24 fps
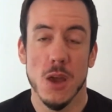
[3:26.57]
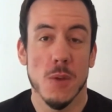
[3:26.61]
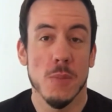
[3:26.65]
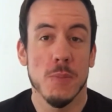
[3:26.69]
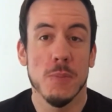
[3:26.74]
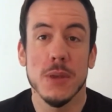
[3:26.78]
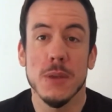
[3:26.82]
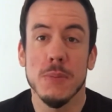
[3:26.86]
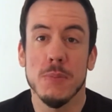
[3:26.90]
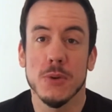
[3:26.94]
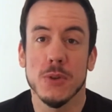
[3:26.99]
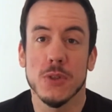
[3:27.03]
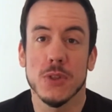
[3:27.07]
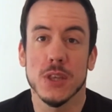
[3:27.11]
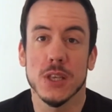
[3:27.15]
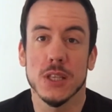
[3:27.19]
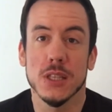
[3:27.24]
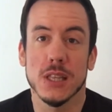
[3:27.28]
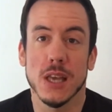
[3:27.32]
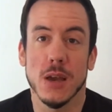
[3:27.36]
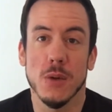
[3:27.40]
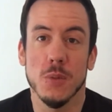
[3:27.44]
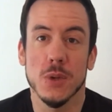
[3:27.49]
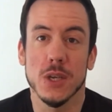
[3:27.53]
People think
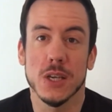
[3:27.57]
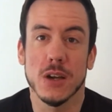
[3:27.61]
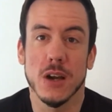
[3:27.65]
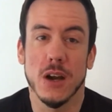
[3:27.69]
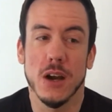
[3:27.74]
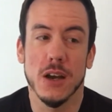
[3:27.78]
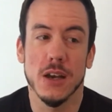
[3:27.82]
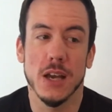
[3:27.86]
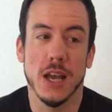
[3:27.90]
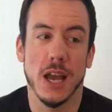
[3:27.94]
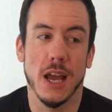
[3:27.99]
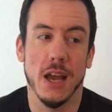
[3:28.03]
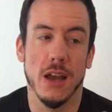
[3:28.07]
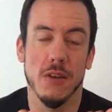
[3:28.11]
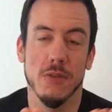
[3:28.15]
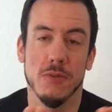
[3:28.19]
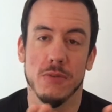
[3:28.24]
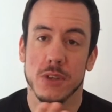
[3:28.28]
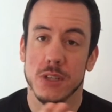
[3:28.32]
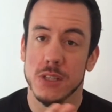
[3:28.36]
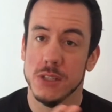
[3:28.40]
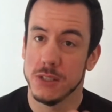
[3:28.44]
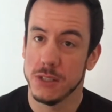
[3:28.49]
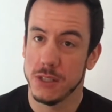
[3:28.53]
that we can't have
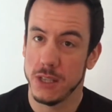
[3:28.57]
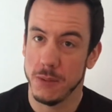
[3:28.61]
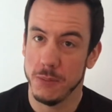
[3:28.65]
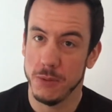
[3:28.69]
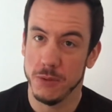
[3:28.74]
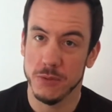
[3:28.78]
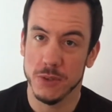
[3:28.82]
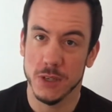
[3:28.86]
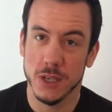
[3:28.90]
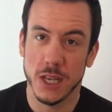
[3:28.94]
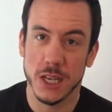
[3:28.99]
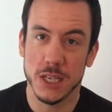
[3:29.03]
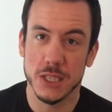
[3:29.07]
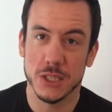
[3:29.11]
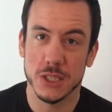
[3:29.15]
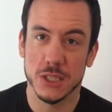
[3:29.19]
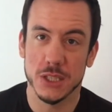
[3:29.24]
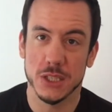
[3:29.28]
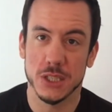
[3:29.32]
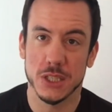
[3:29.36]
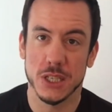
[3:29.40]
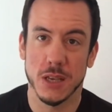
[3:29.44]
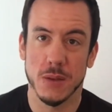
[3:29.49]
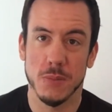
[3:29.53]
stable
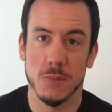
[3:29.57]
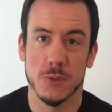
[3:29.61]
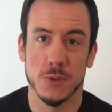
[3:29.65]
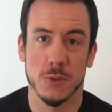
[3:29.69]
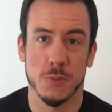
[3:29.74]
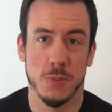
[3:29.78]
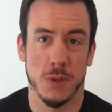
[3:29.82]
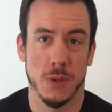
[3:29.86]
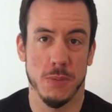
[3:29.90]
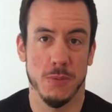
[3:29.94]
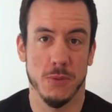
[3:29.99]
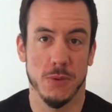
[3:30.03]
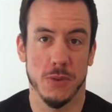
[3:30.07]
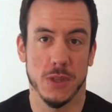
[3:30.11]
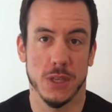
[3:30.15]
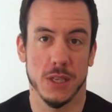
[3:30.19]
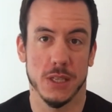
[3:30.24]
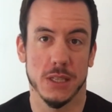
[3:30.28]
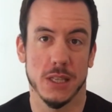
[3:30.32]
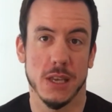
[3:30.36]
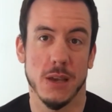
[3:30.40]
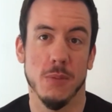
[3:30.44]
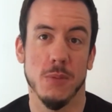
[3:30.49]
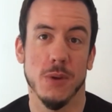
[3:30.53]
relationships. People
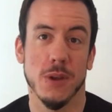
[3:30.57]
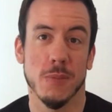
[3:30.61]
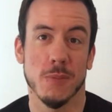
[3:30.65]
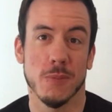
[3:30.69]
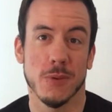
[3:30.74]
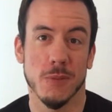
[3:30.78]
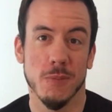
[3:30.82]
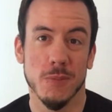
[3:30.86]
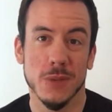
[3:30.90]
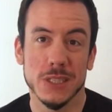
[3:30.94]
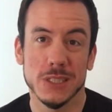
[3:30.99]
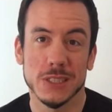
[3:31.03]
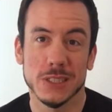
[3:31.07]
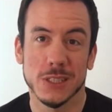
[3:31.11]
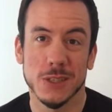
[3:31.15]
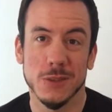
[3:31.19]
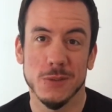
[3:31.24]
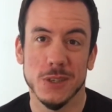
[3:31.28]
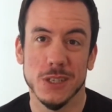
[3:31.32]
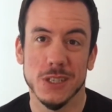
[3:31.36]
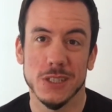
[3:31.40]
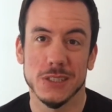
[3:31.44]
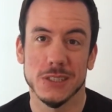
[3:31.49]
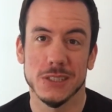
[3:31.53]
think that we're
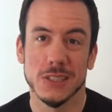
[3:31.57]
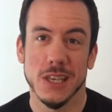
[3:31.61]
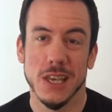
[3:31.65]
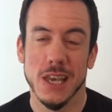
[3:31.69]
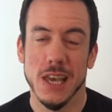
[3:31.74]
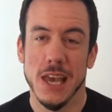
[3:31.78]
promiscuous.